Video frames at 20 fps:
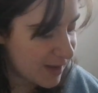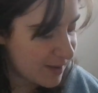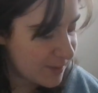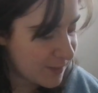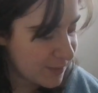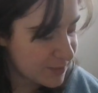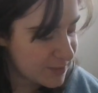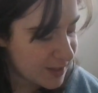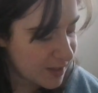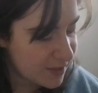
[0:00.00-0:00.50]

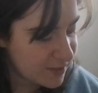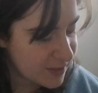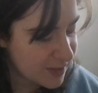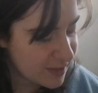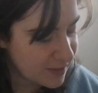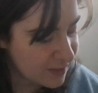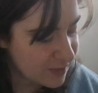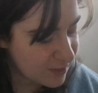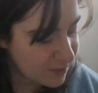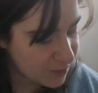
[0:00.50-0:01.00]
Amos
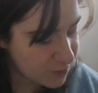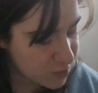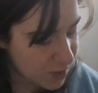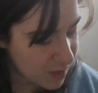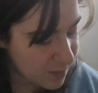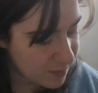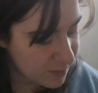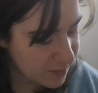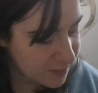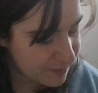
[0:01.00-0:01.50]
sounded a little
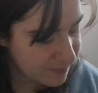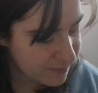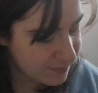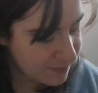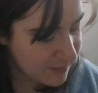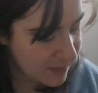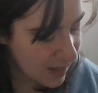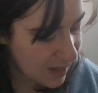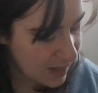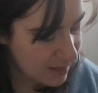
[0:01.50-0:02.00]
troubled.
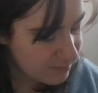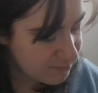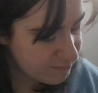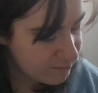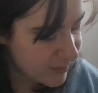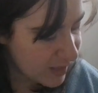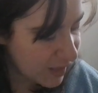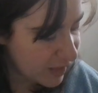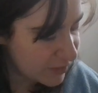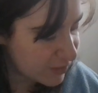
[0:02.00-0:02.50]

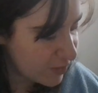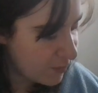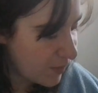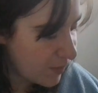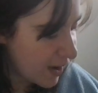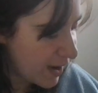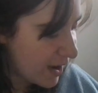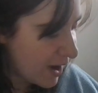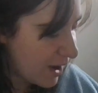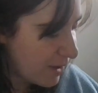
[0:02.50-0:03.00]
Not the
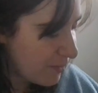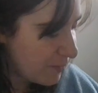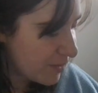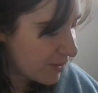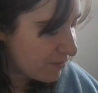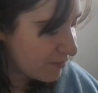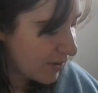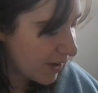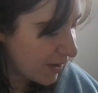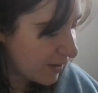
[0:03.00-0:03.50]
way I would
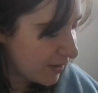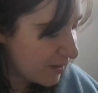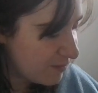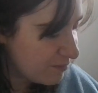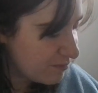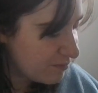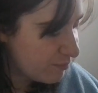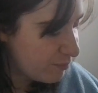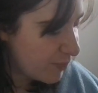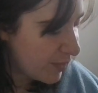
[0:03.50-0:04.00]
have done it,
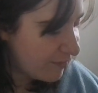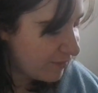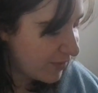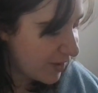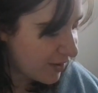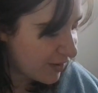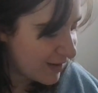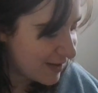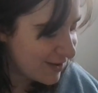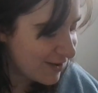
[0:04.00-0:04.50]
but
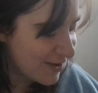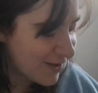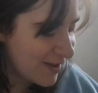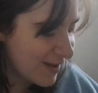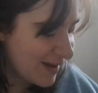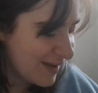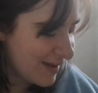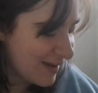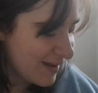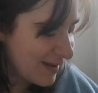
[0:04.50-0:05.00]
very
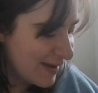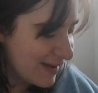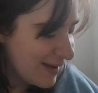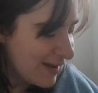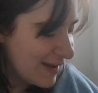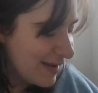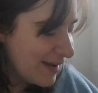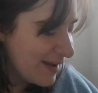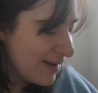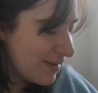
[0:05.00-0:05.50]
good.
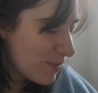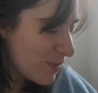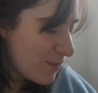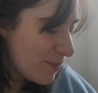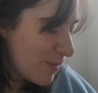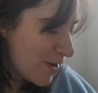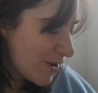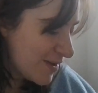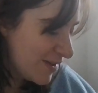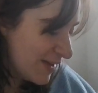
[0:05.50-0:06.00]

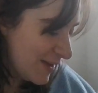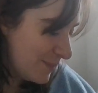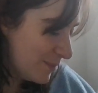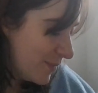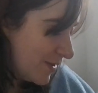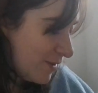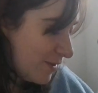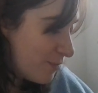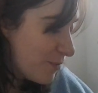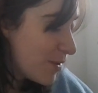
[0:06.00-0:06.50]

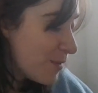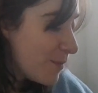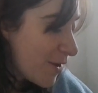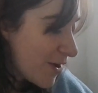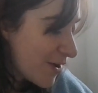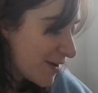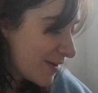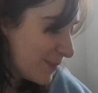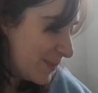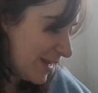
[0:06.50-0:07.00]
Remarkably,
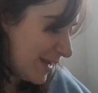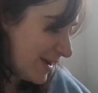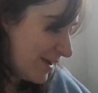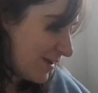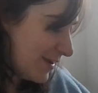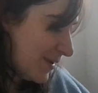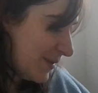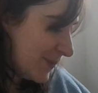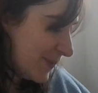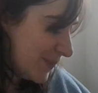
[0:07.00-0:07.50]
remarkably
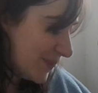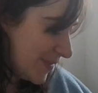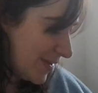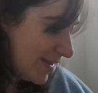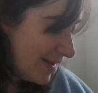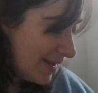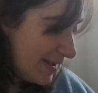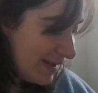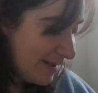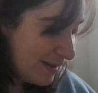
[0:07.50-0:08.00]
good.
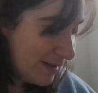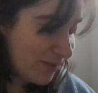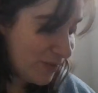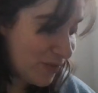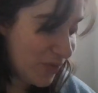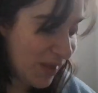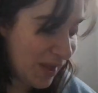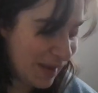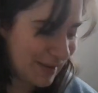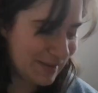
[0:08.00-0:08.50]

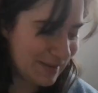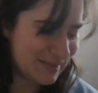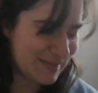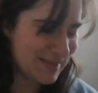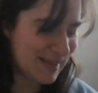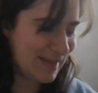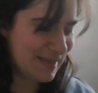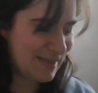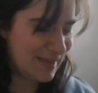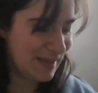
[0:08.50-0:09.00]

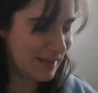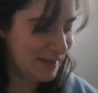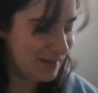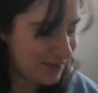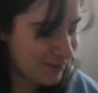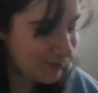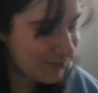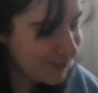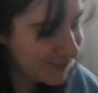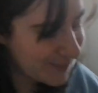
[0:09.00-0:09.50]
Thanks, I
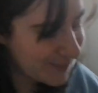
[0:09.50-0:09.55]
think.